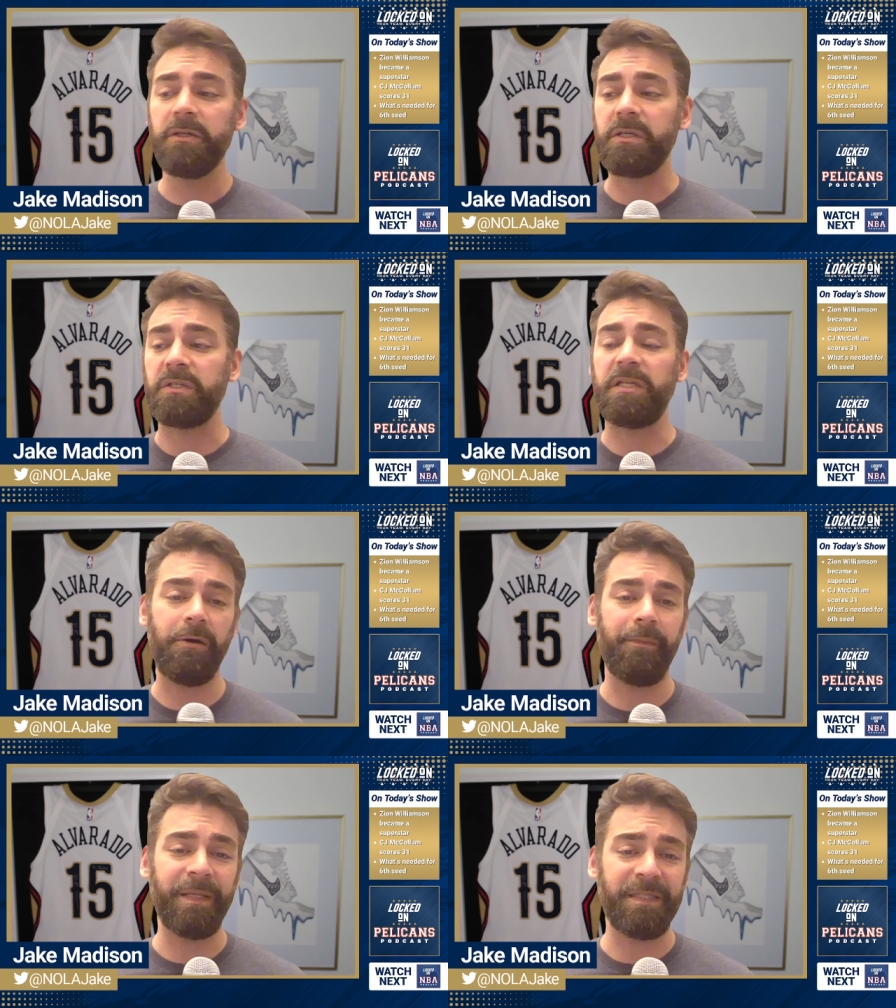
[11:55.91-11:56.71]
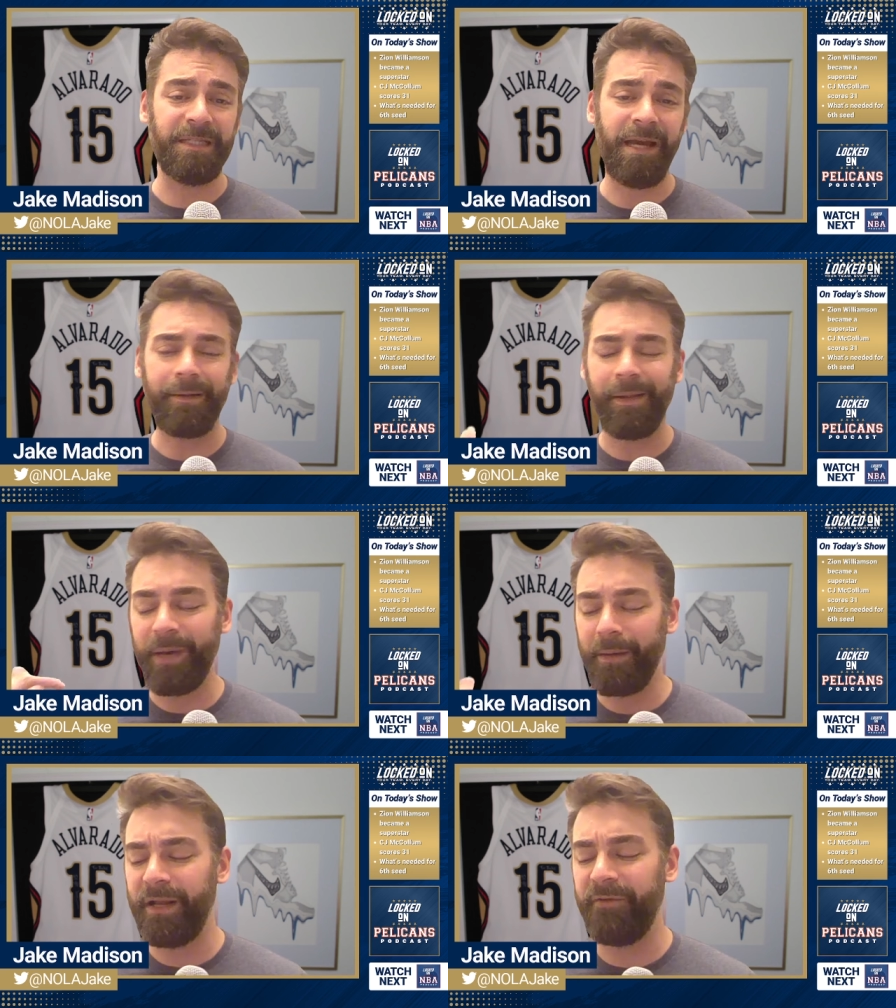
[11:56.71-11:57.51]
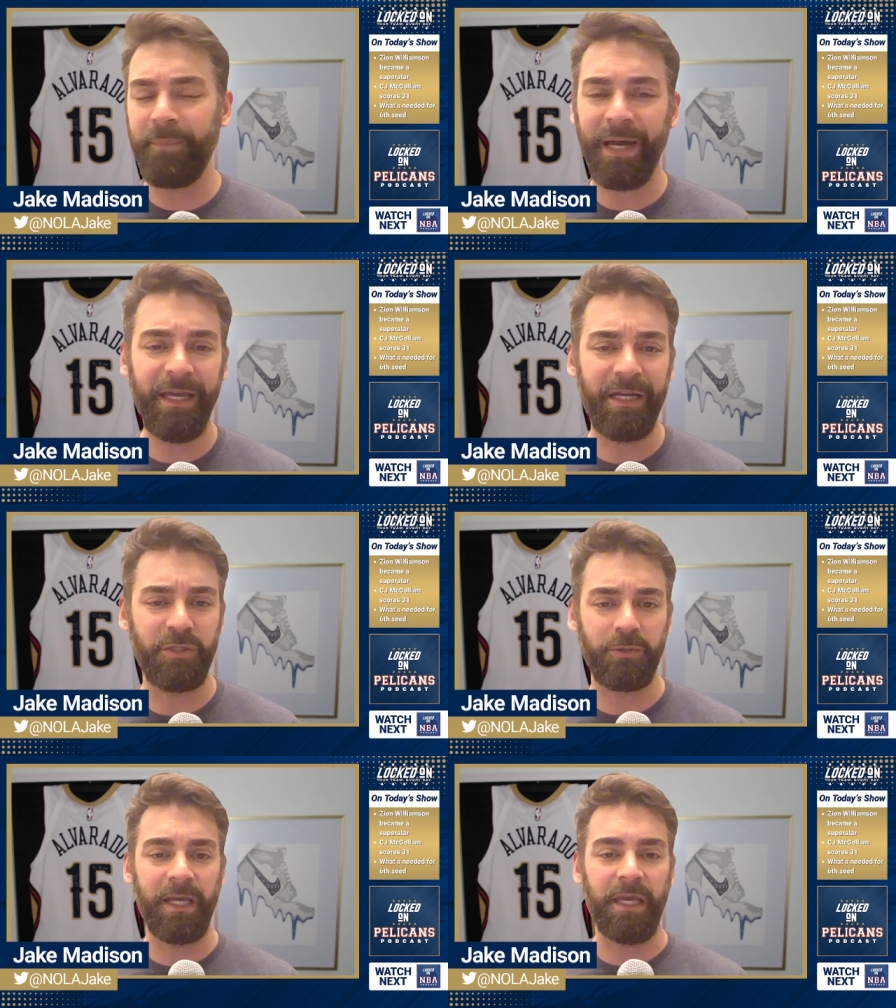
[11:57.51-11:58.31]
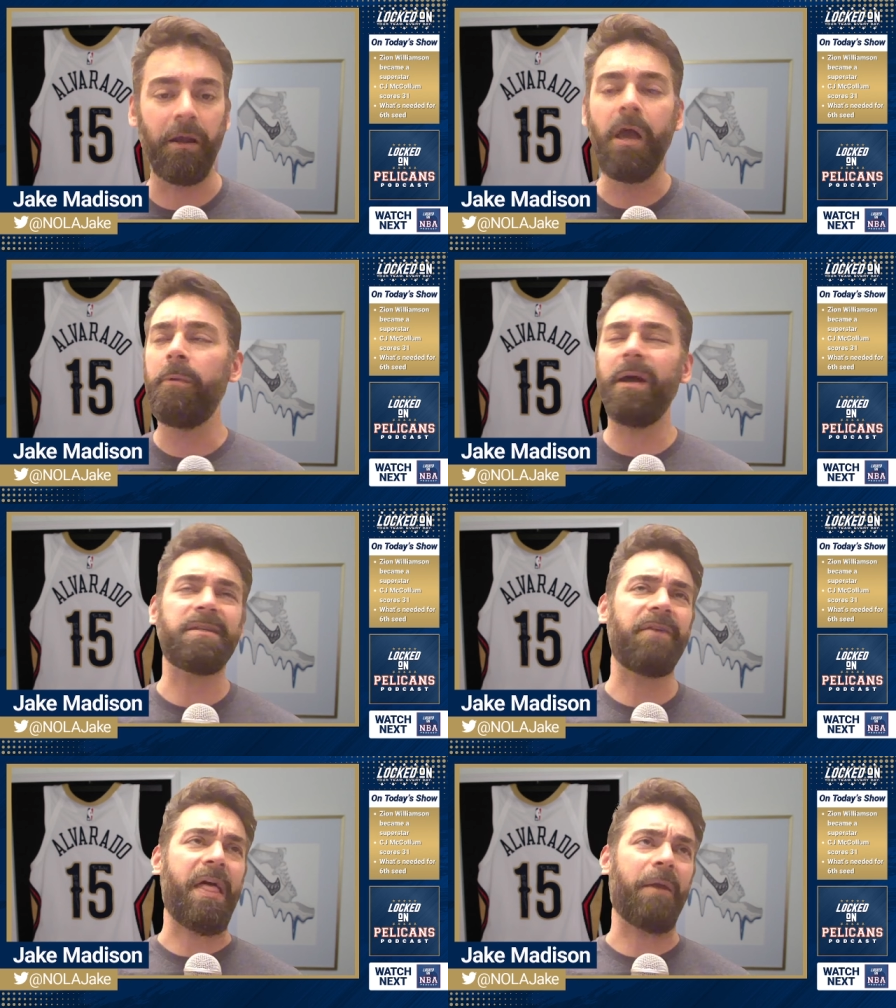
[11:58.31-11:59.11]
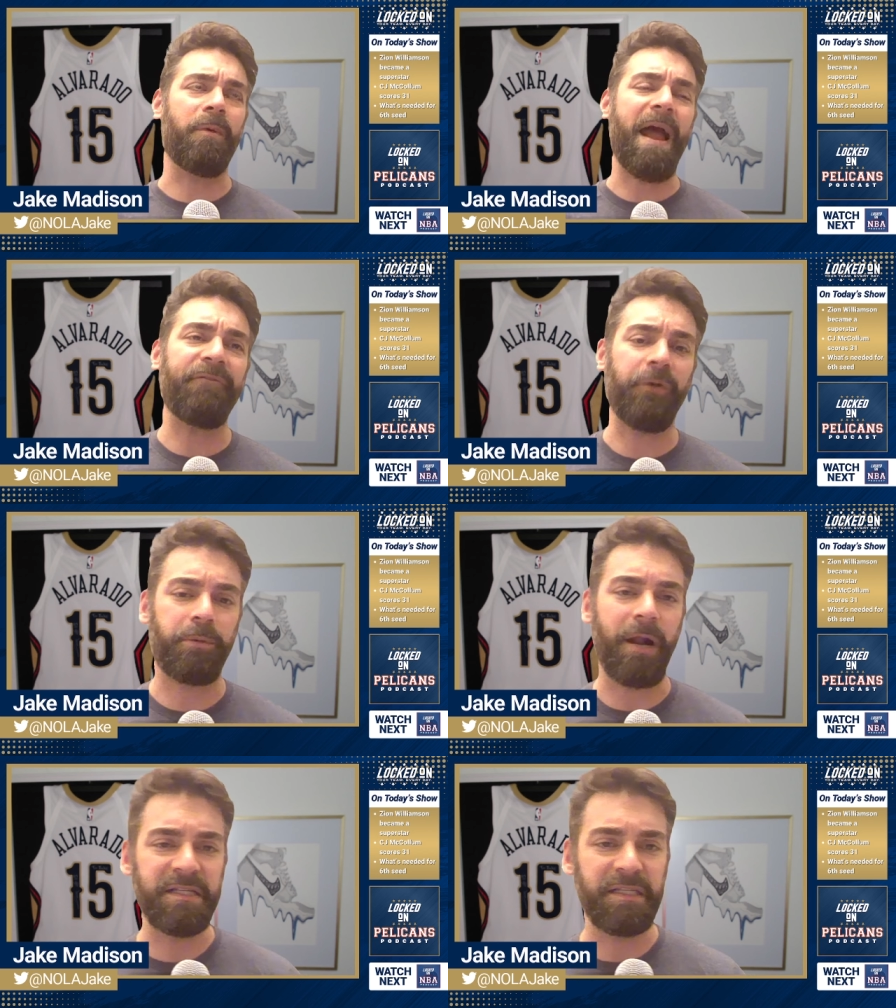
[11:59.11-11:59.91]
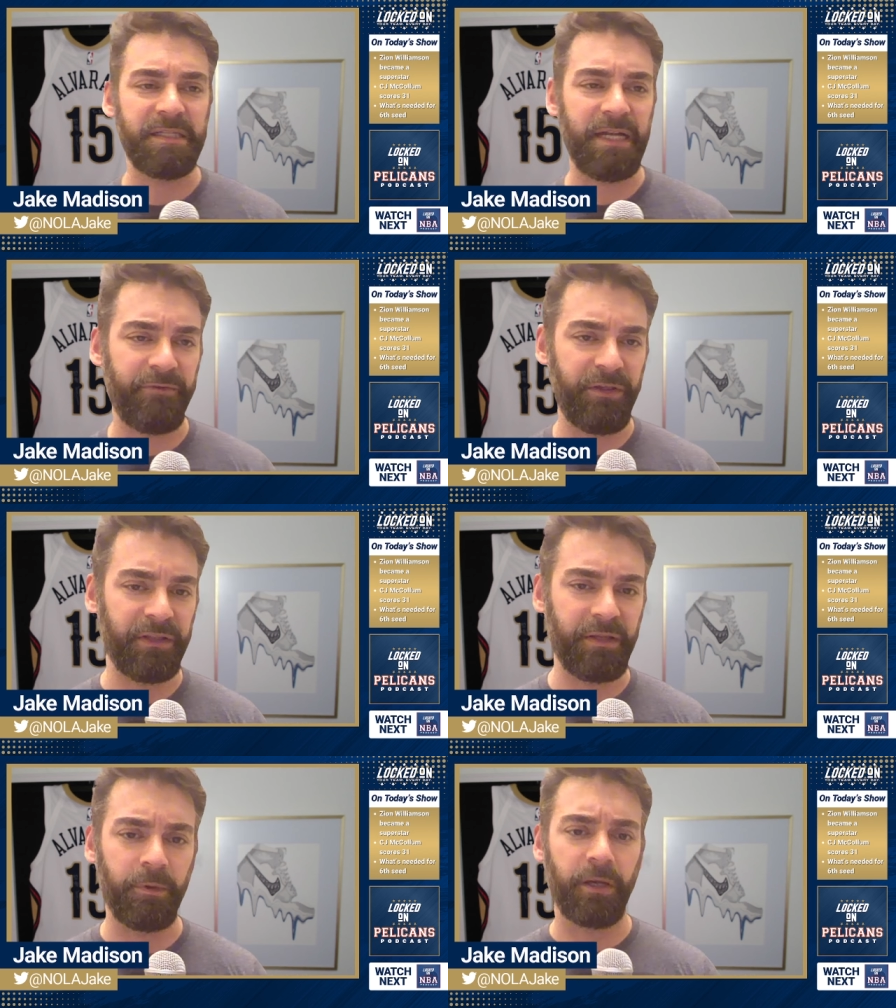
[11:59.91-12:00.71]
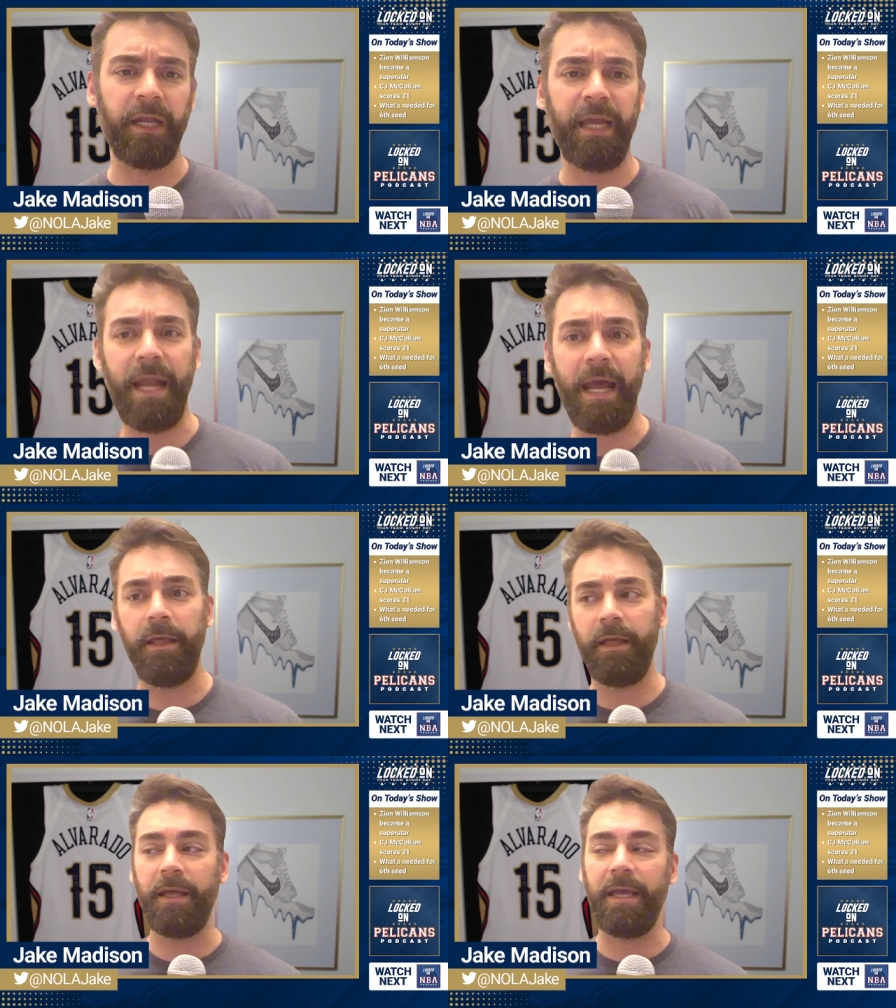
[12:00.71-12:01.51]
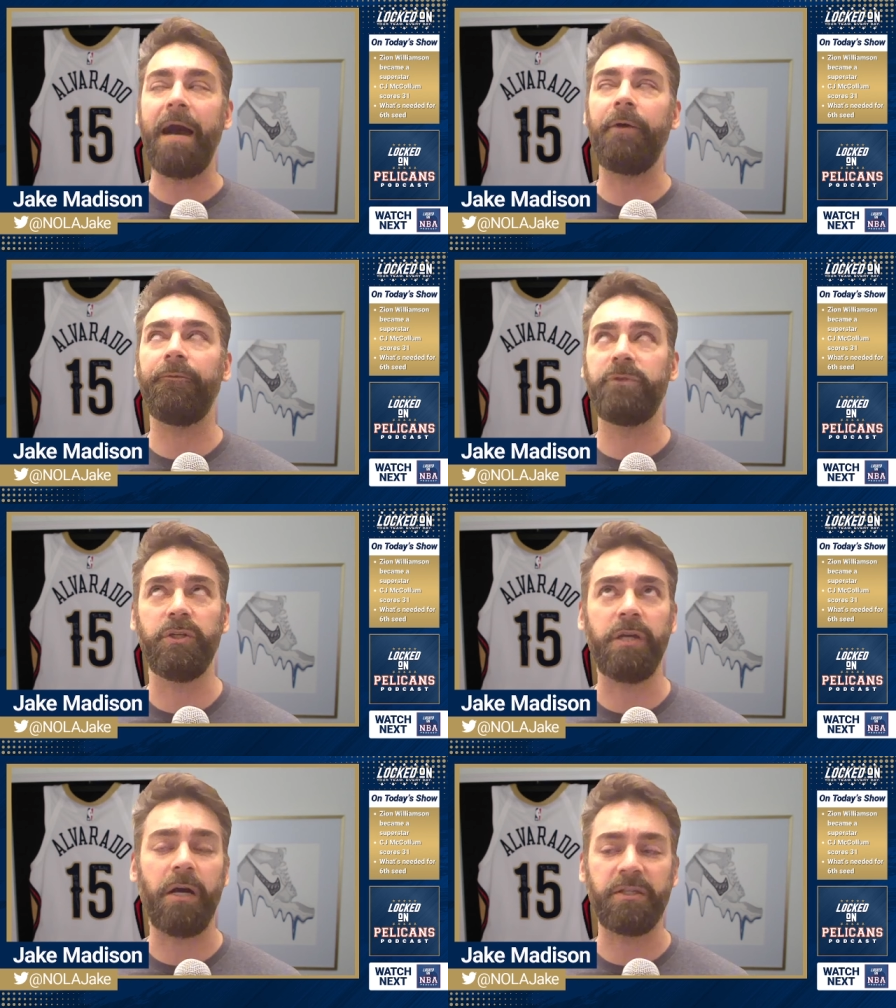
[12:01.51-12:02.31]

So see you at Mid-City Yacht Club. I might even buy you a drink here. We also have like raffle prizes and everything that we're going to get get out to y'all.